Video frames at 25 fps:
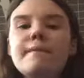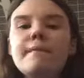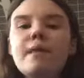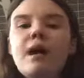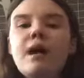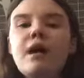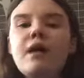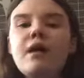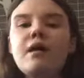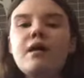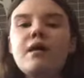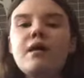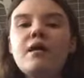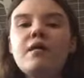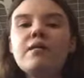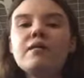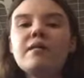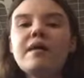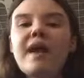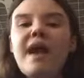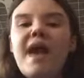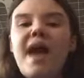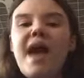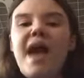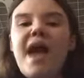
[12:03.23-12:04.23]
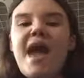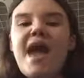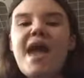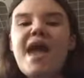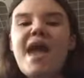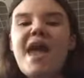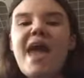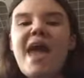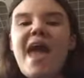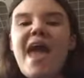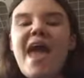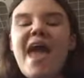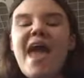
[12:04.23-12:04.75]
Okay,
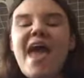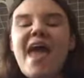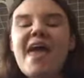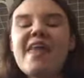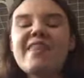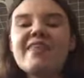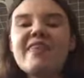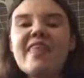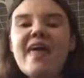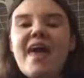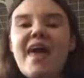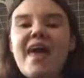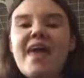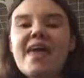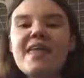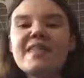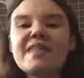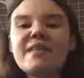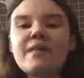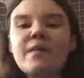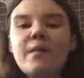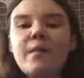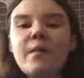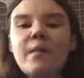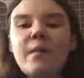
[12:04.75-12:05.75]
and then